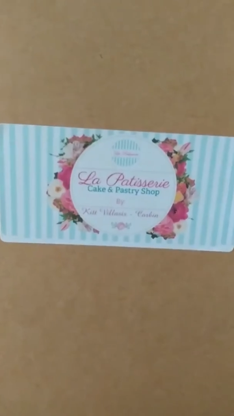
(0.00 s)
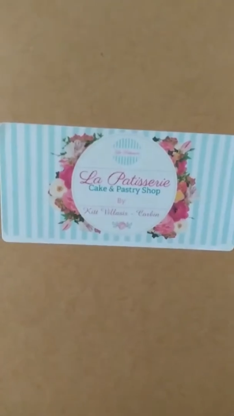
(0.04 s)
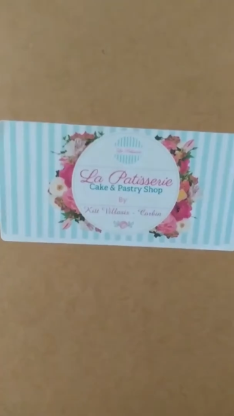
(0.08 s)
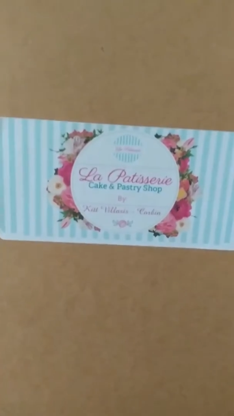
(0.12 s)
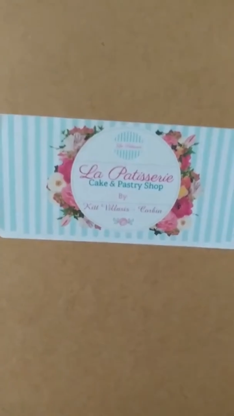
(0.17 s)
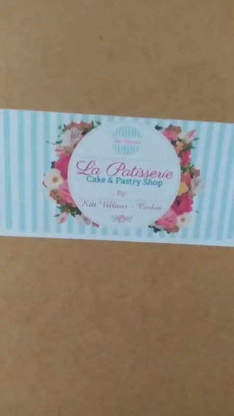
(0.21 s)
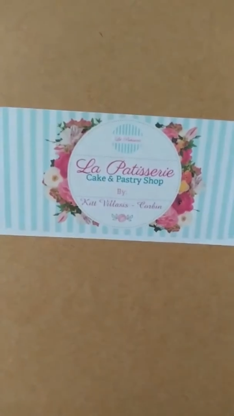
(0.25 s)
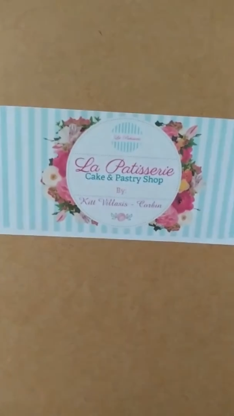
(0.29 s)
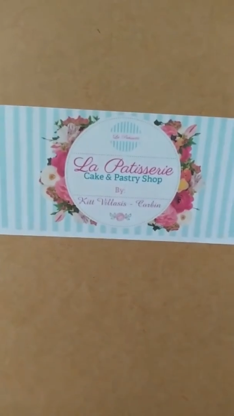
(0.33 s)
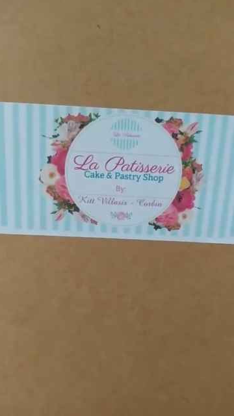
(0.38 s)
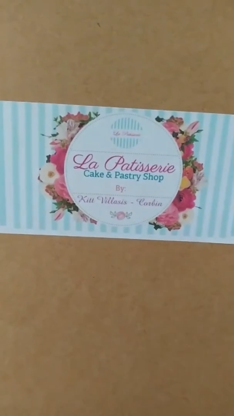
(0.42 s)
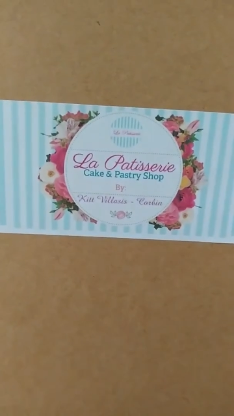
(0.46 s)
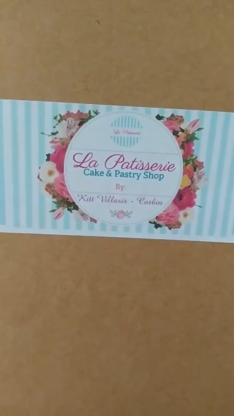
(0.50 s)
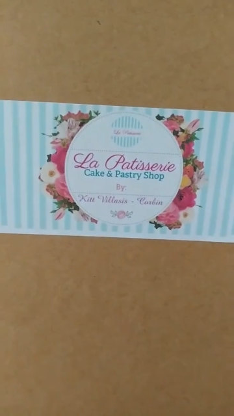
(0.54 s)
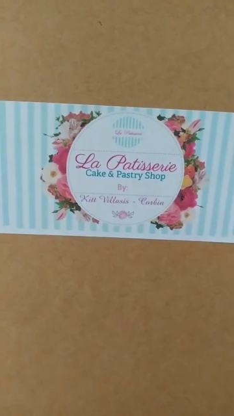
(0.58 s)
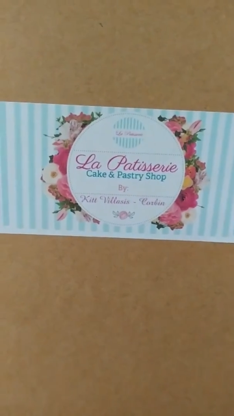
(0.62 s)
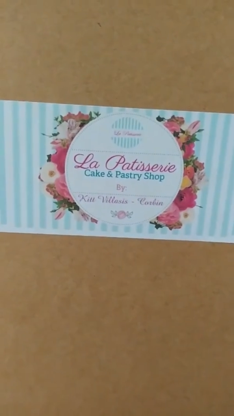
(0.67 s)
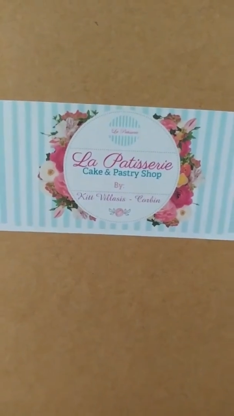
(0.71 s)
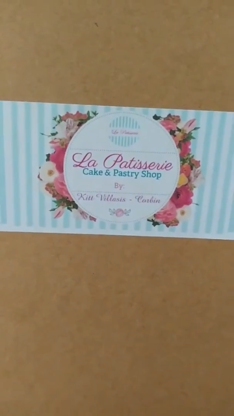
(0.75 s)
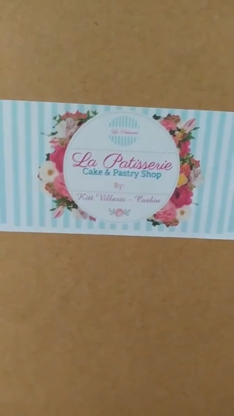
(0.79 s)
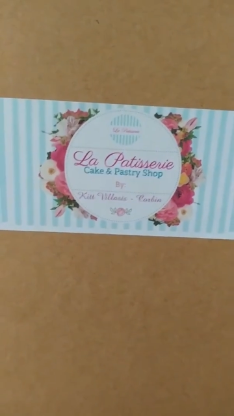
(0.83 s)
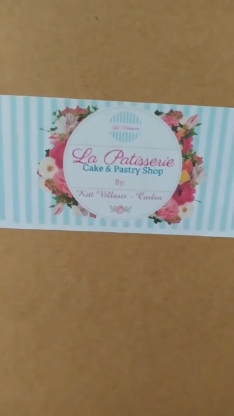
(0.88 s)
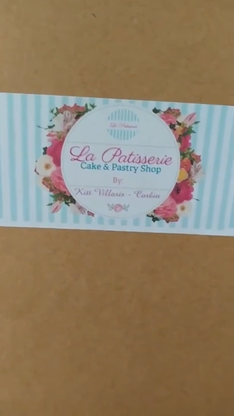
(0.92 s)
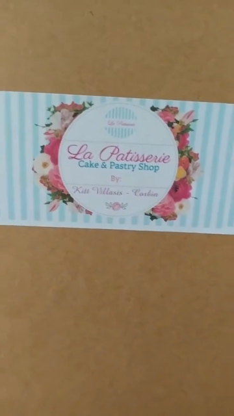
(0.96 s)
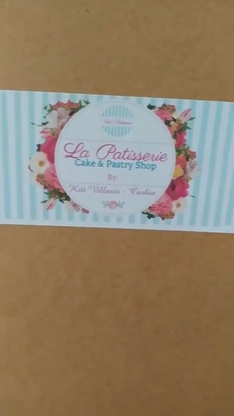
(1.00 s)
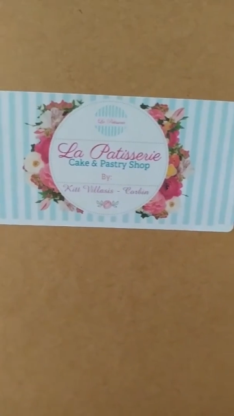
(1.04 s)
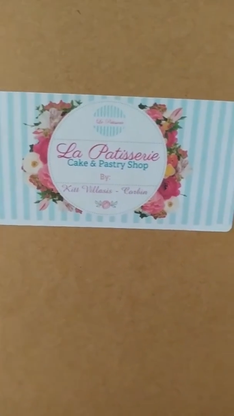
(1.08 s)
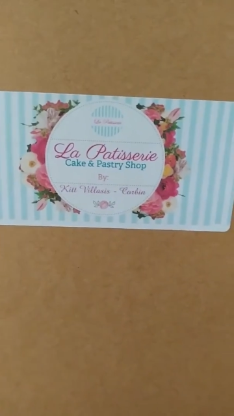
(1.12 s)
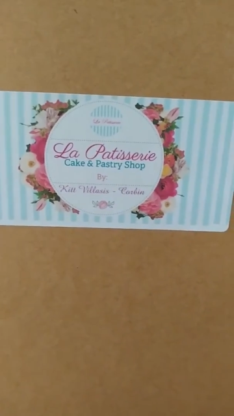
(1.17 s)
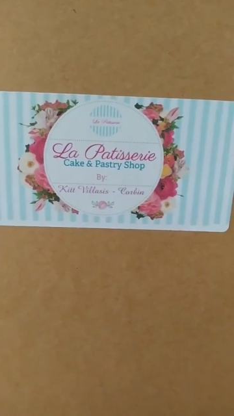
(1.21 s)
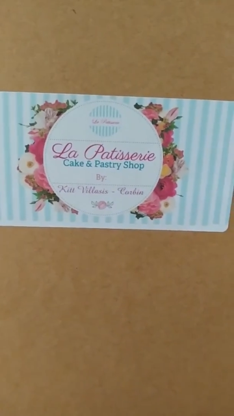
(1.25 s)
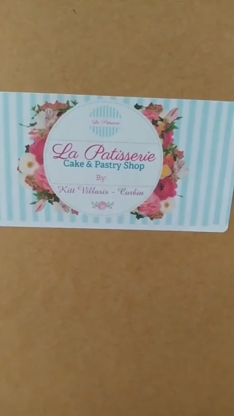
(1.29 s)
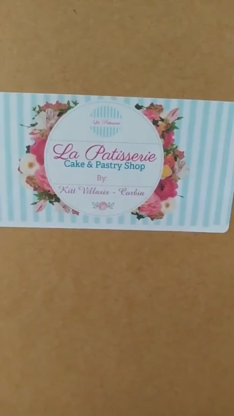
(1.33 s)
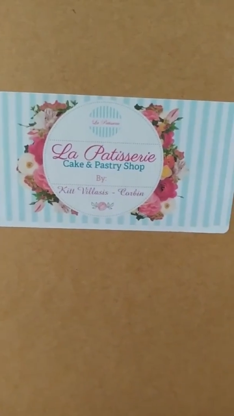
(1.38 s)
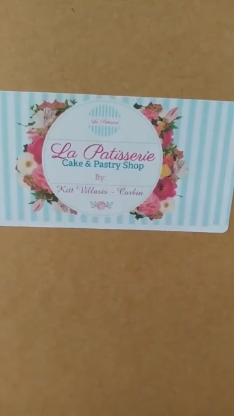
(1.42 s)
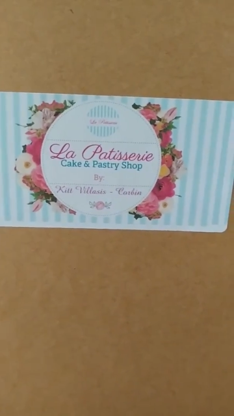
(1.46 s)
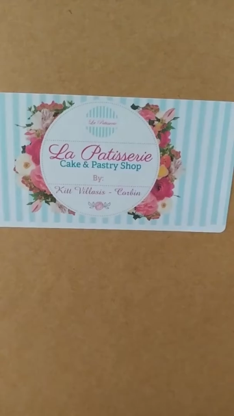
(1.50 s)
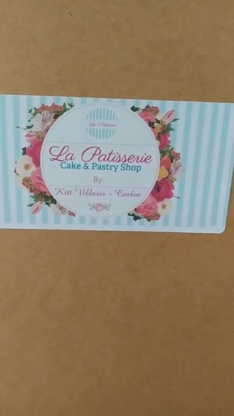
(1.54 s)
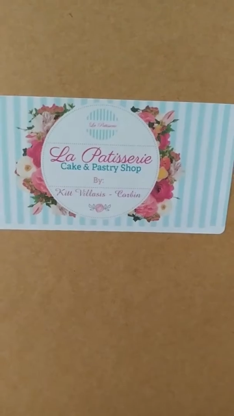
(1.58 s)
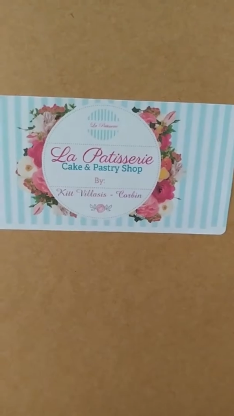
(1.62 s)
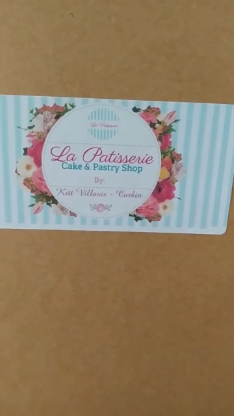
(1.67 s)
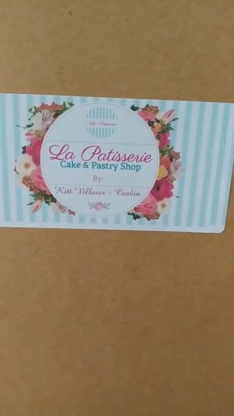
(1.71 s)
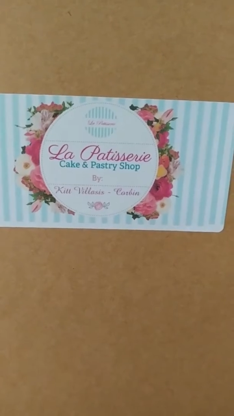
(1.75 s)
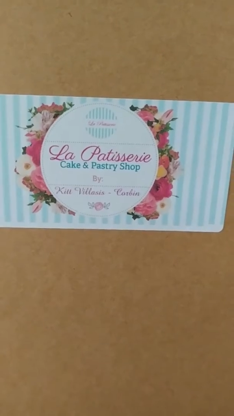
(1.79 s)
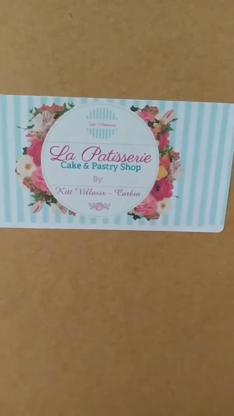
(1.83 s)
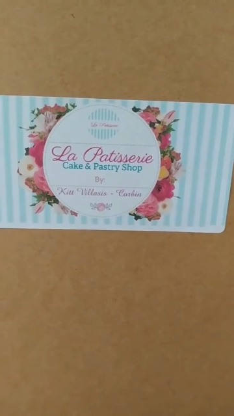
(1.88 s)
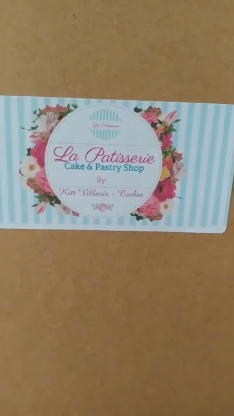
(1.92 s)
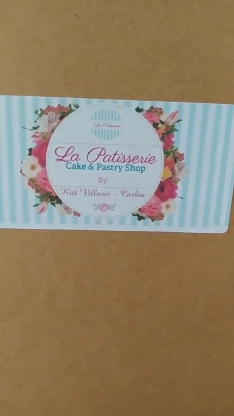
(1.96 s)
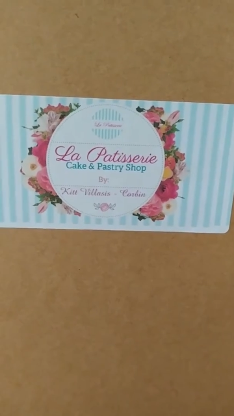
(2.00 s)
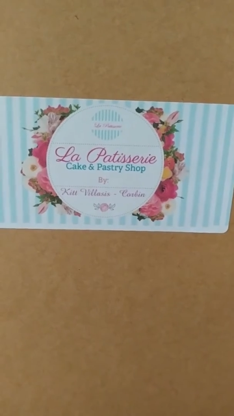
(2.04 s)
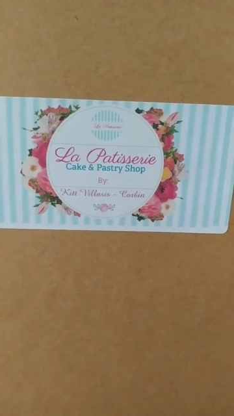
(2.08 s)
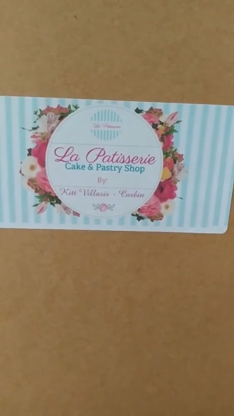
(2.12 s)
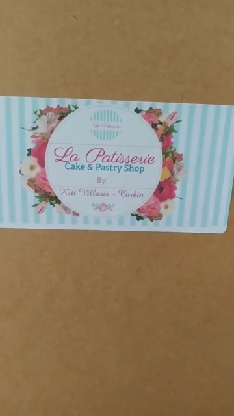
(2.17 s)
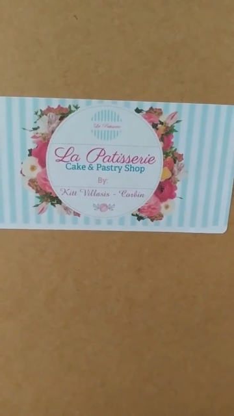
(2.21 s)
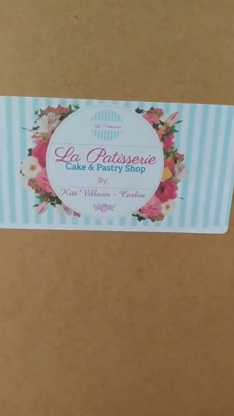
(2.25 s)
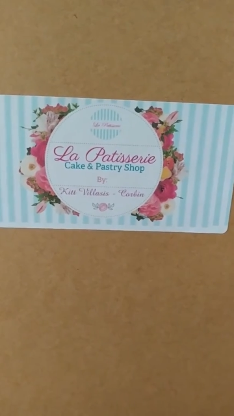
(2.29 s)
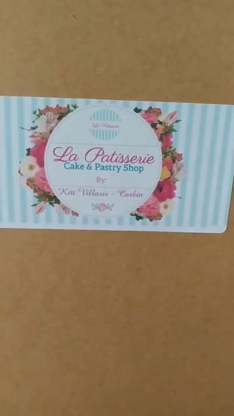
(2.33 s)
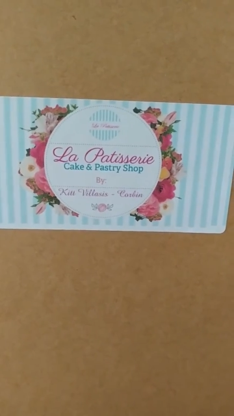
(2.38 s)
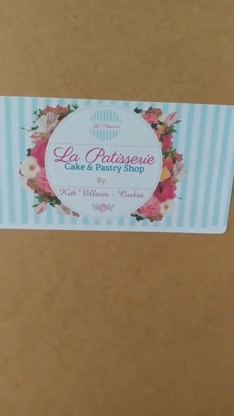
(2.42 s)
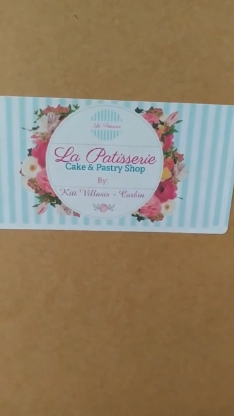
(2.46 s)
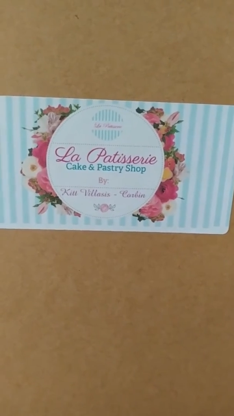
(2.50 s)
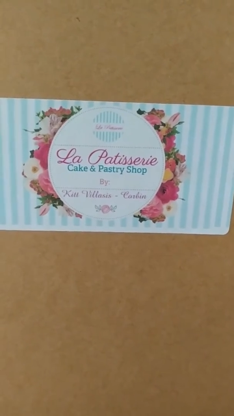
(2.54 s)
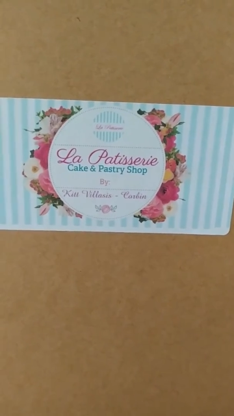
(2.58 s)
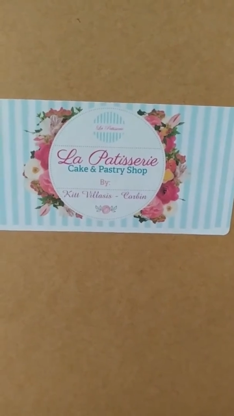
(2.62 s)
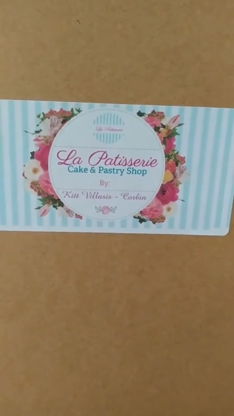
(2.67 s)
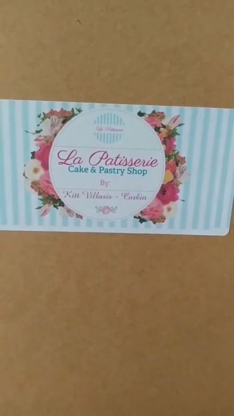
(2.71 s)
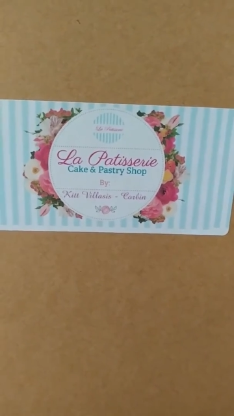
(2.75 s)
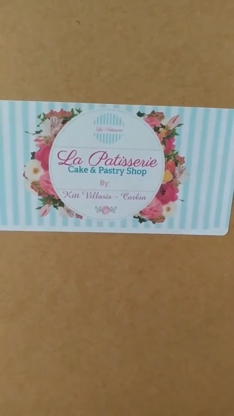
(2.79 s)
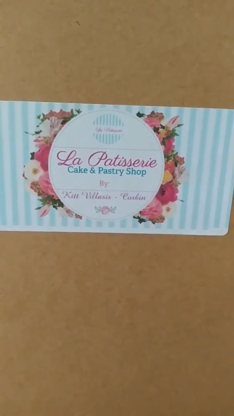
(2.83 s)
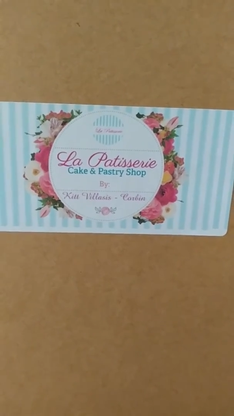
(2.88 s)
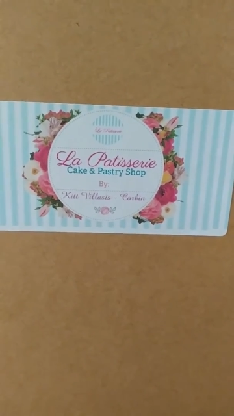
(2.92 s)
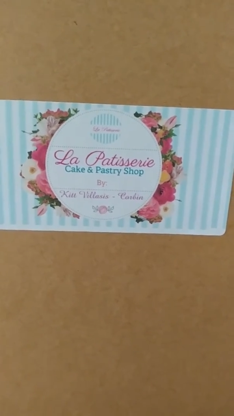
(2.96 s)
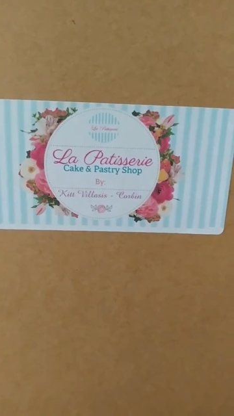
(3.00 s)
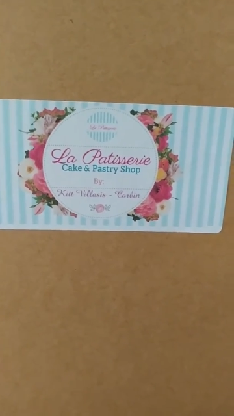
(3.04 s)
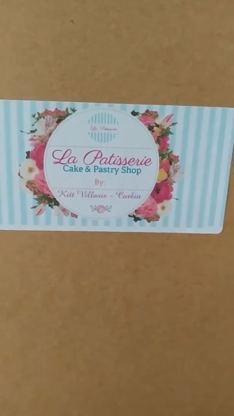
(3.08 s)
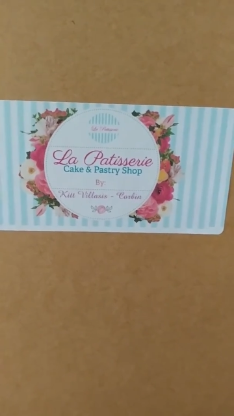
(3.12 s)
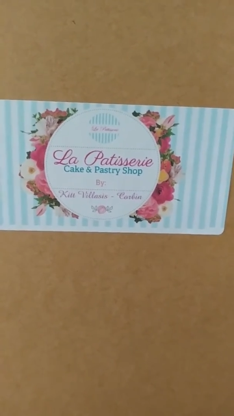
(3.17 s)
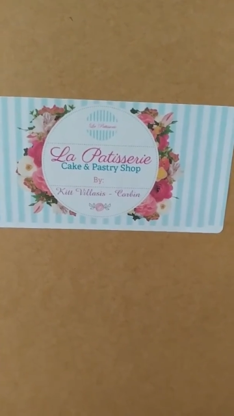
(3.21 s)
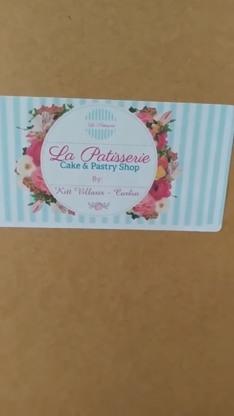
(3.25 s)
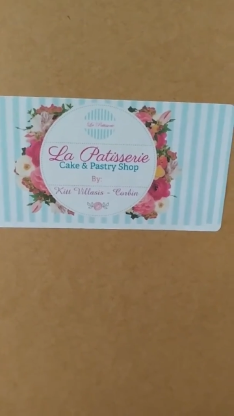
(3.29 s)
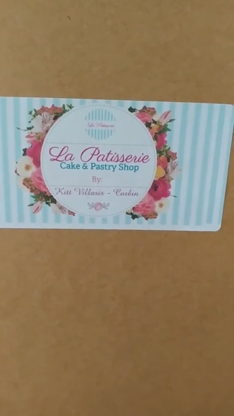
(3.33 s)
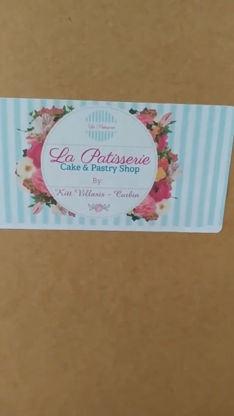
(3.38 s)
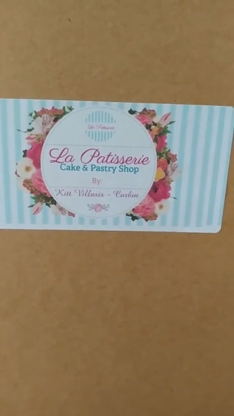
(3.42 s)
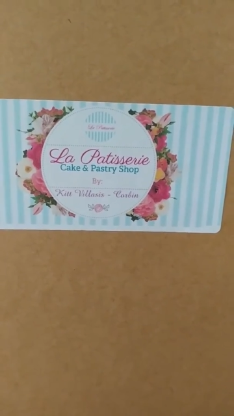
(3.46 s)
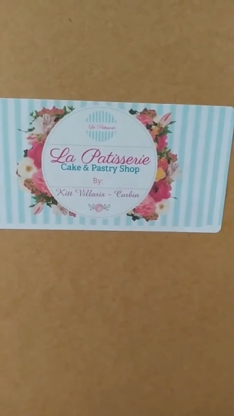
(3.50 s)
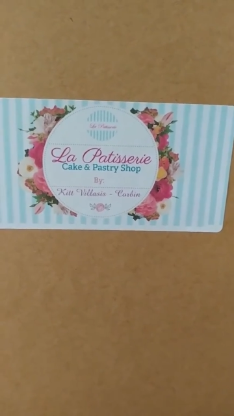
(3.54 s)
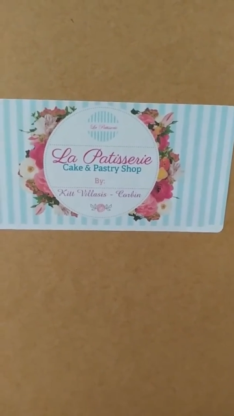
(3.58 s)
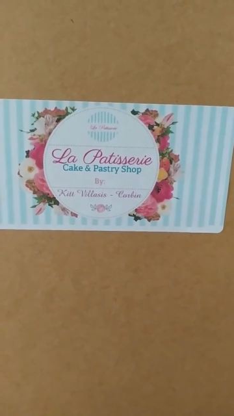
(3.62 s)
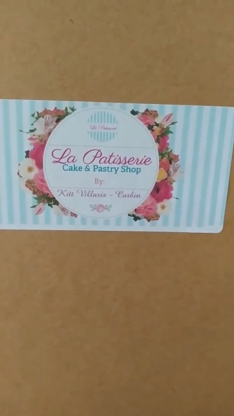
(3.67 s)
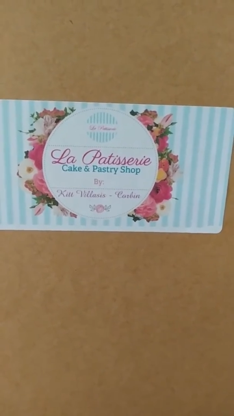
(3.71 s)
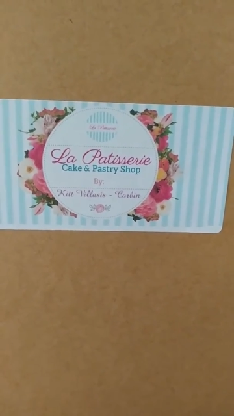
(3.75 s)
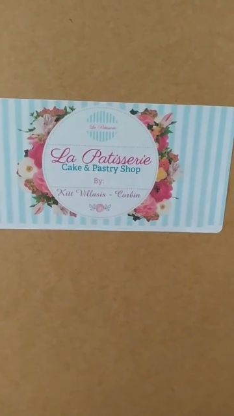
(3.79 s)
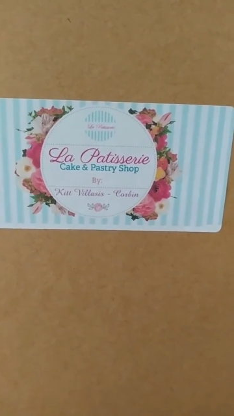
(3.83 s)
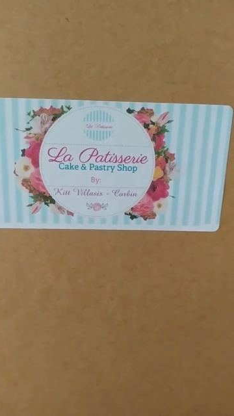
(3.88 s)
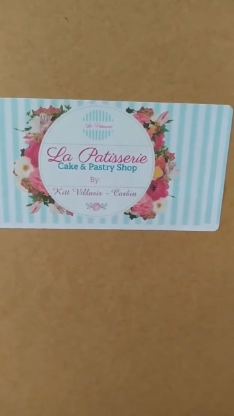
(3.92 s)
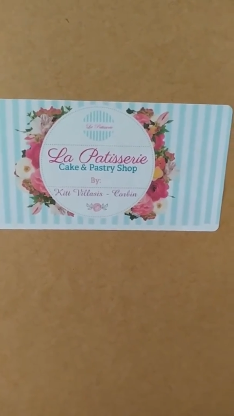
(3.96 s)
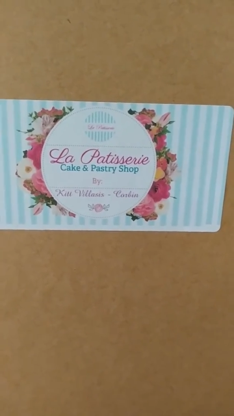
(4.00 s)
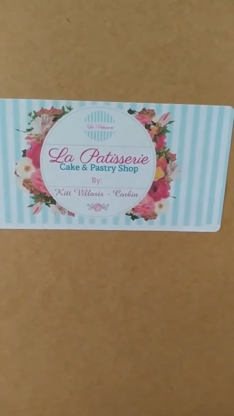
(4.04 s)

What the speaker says: [unreadable: no face in view]